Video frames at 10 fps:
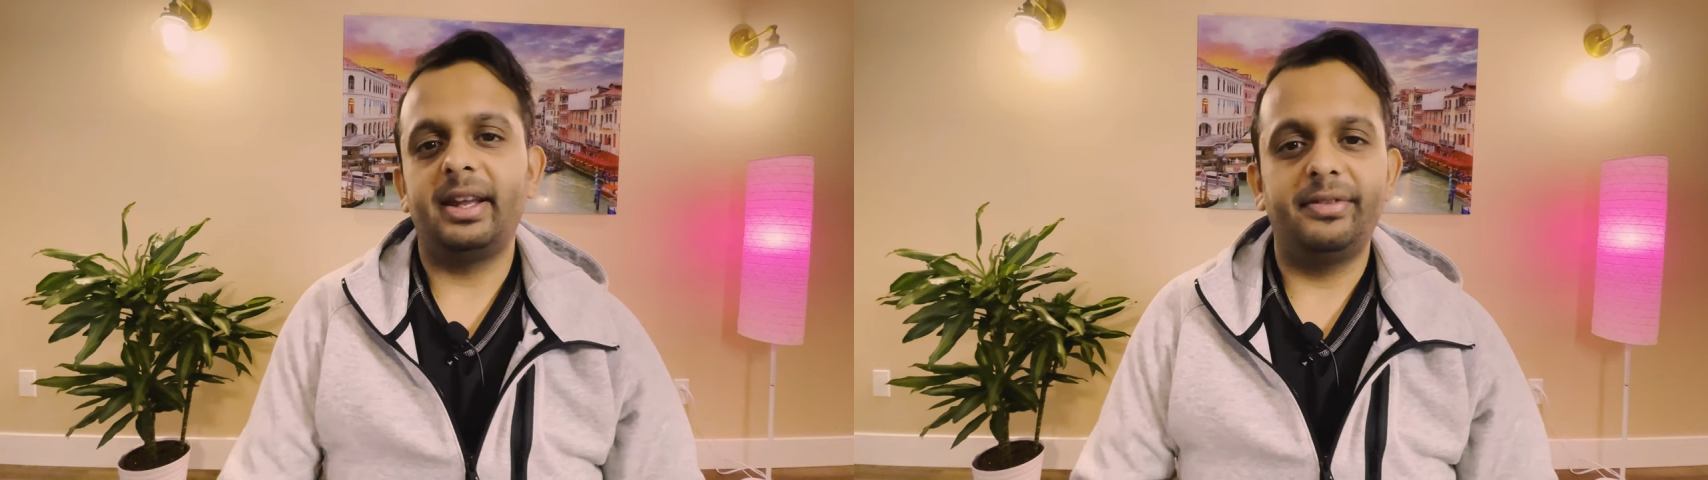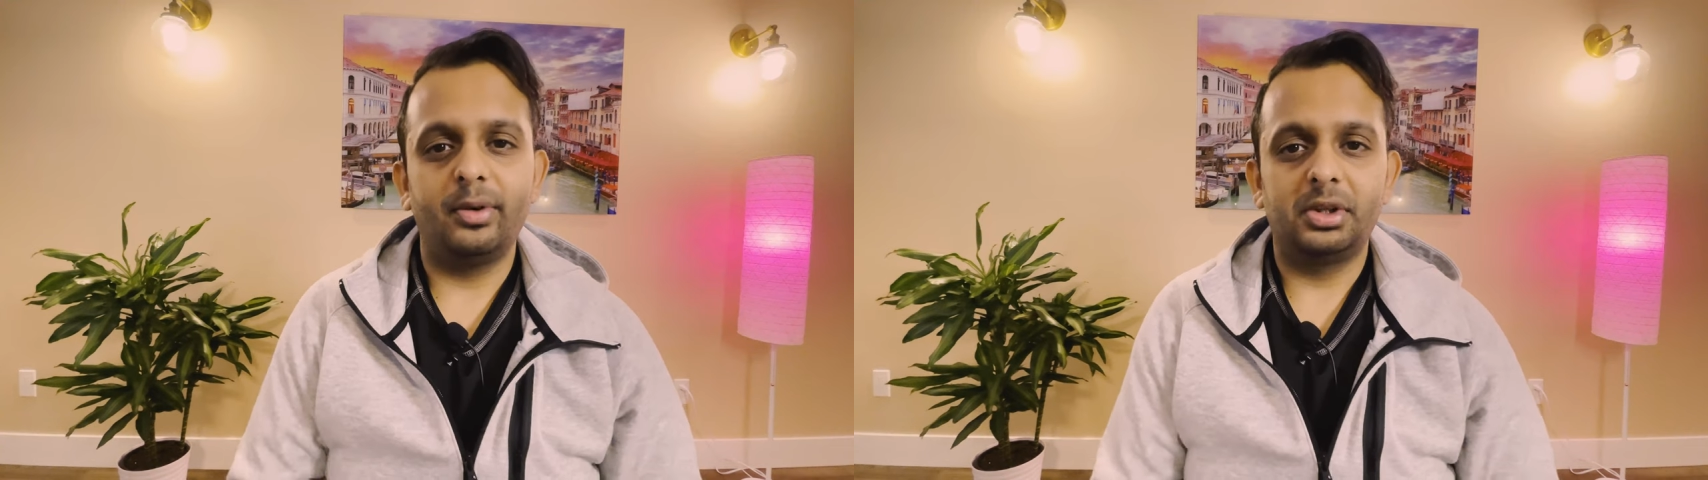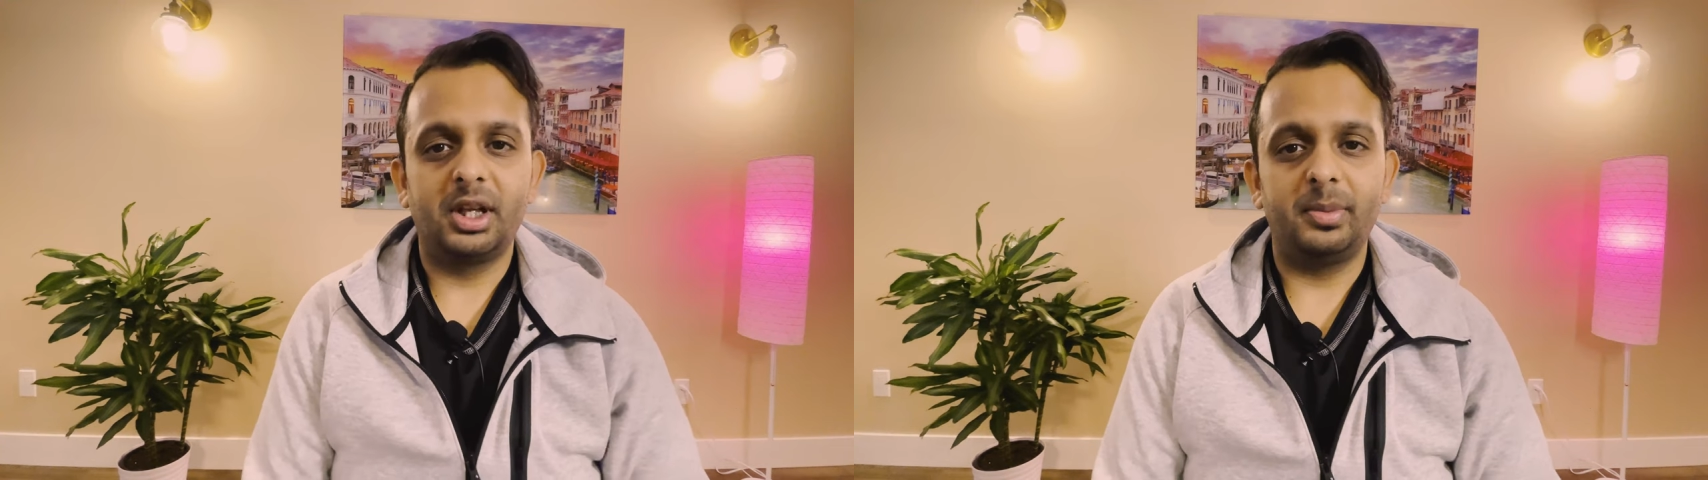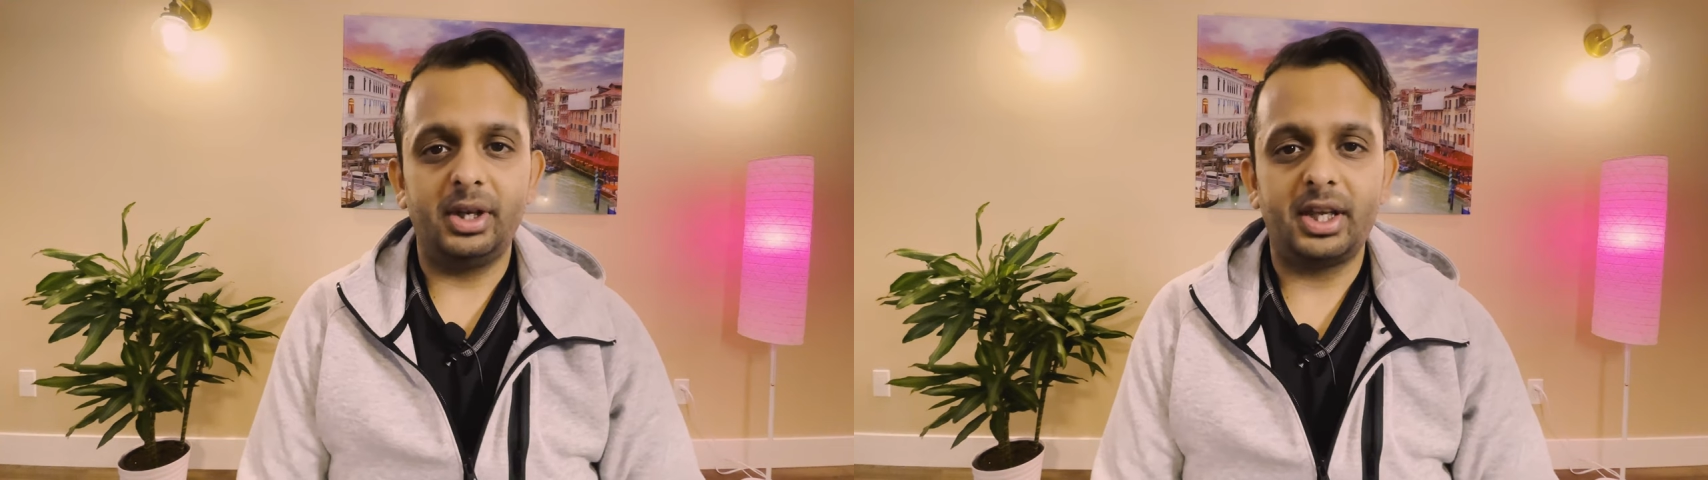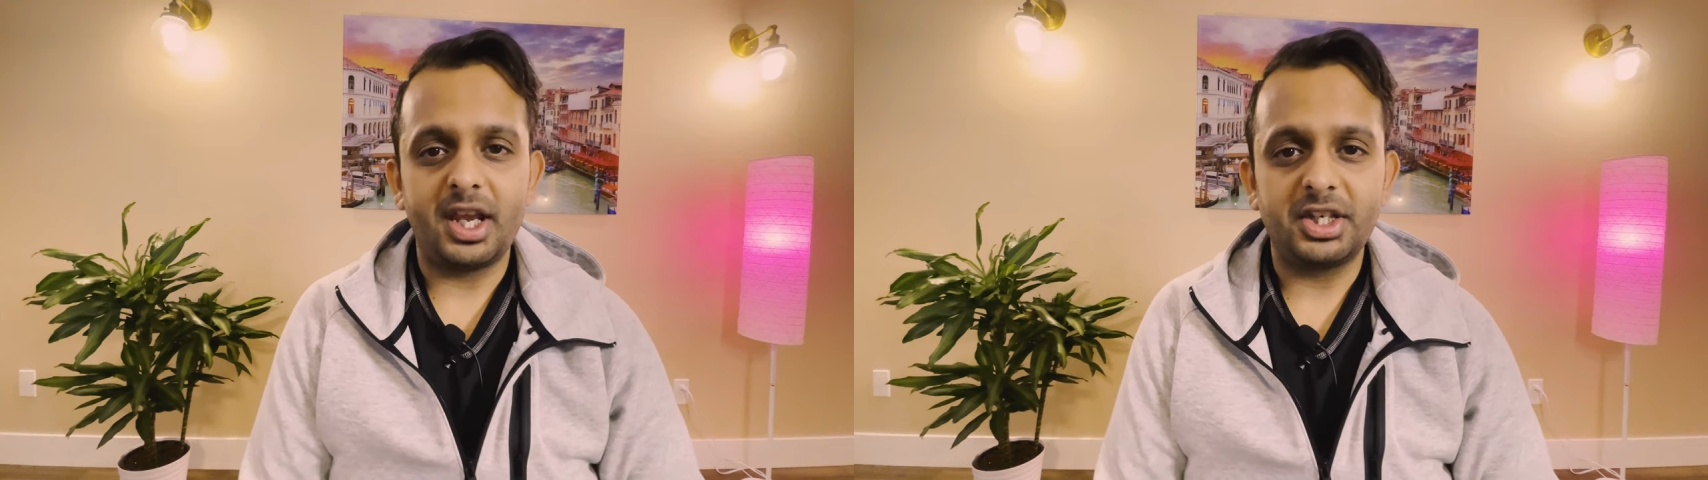and forth
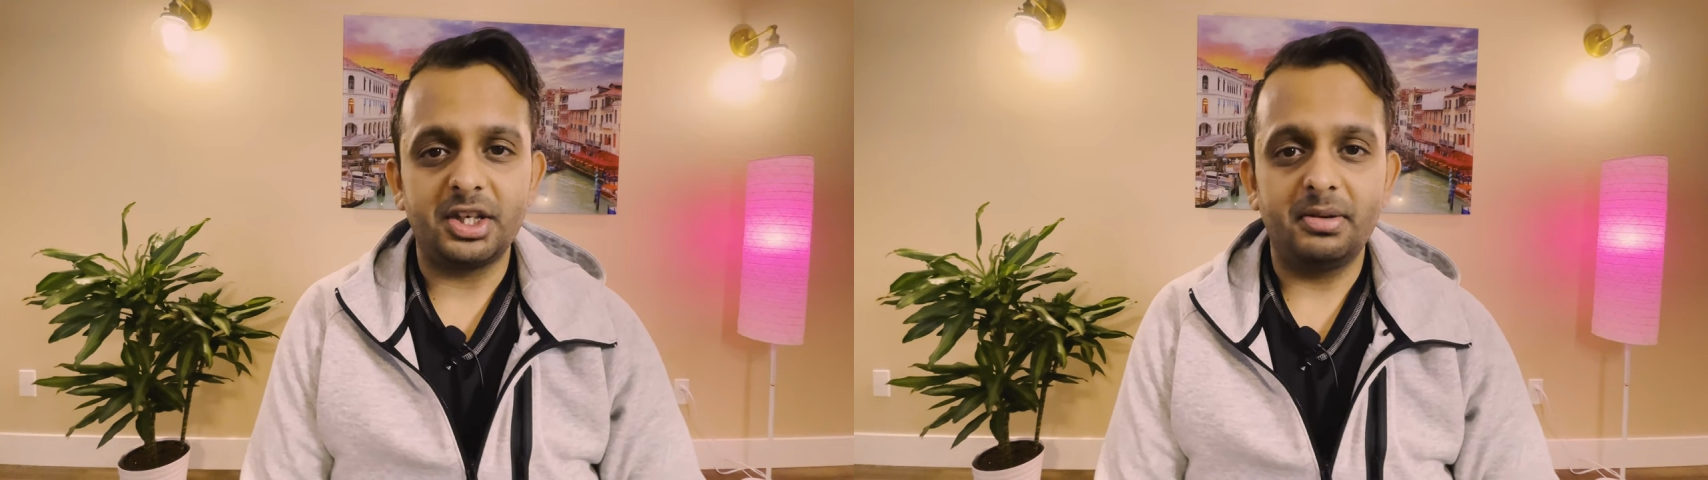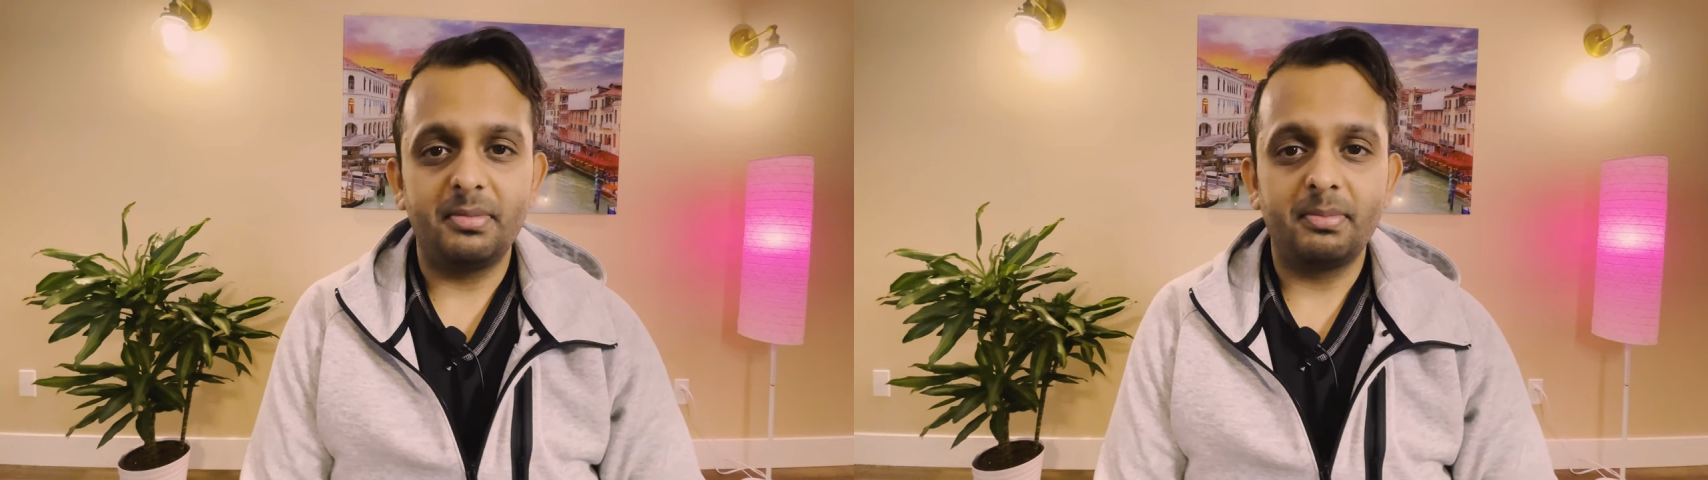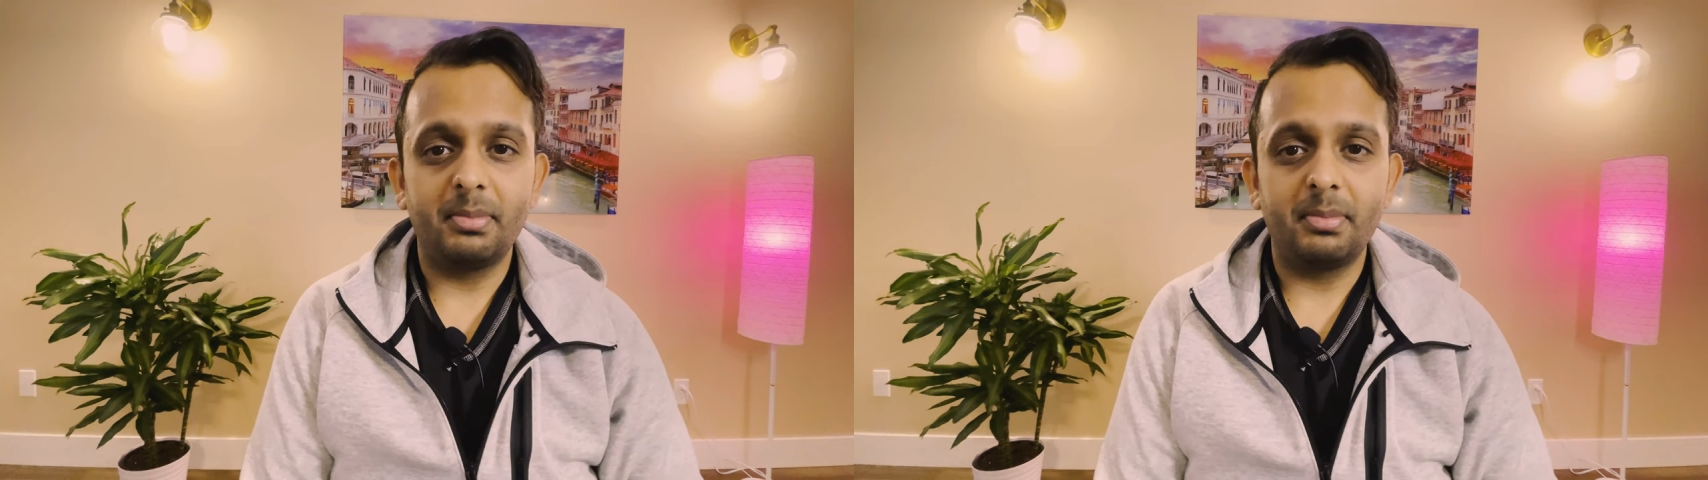communication,